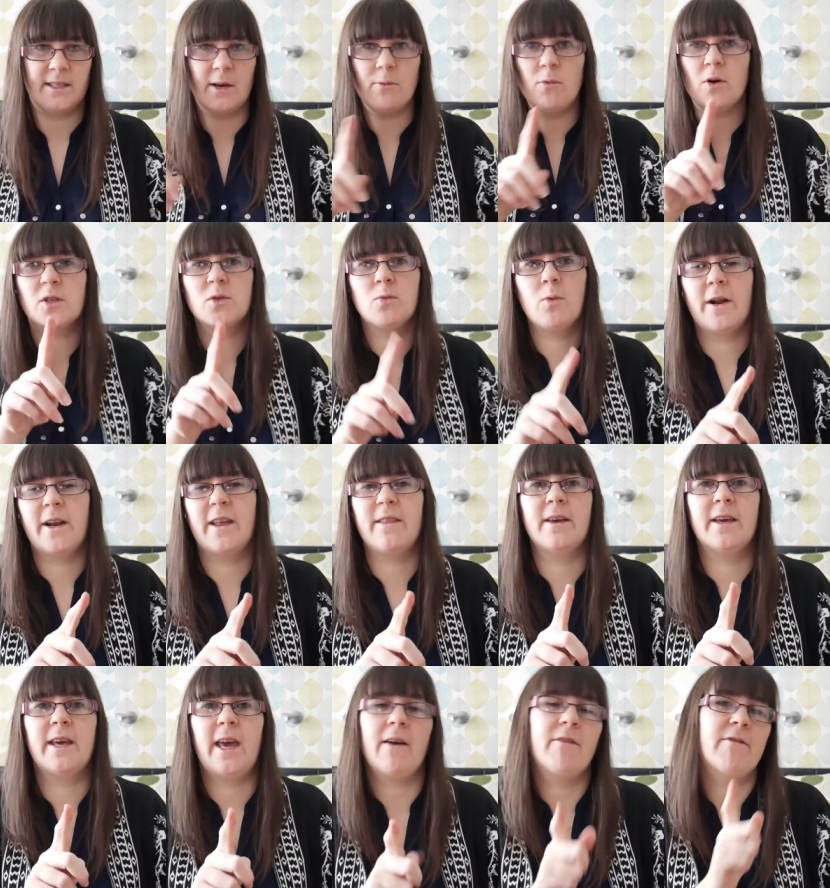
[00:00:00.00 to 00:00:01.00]
There was one
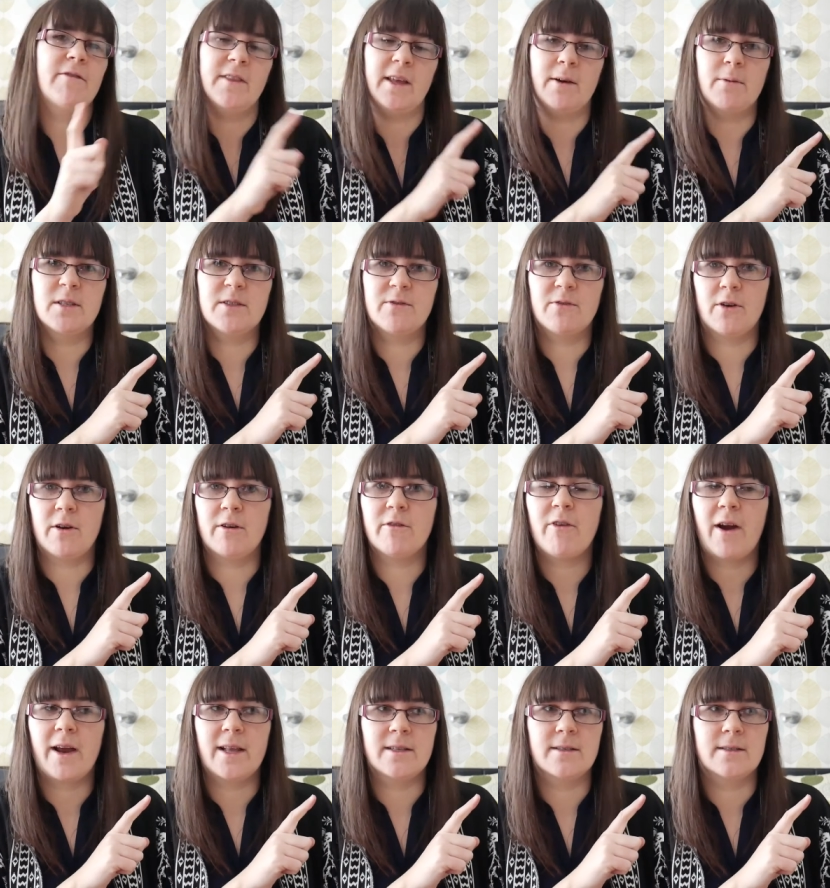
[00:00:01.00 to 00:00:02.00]
other gift that was for a
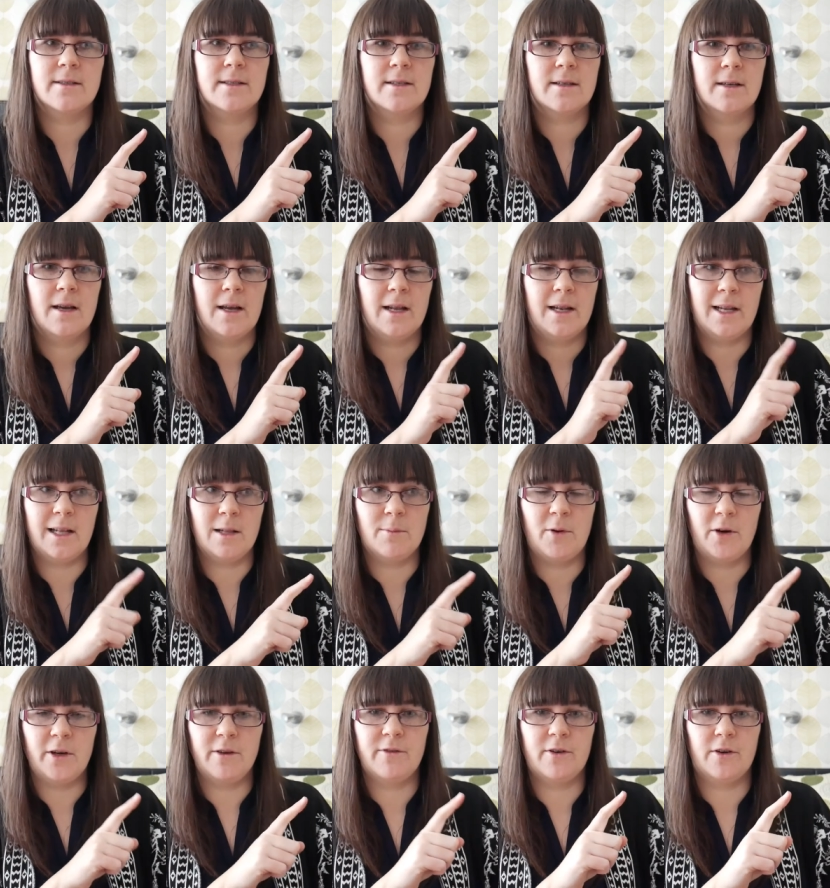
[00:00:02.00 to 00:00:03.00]
friend's little
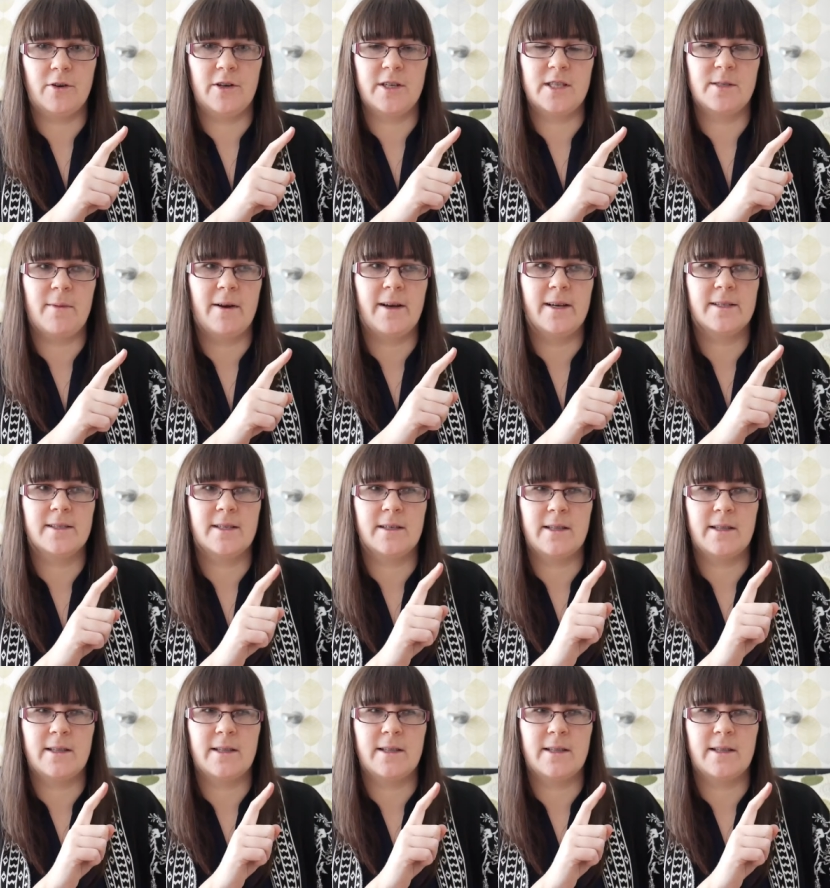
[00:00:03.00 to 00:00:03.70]
boy for Christmas.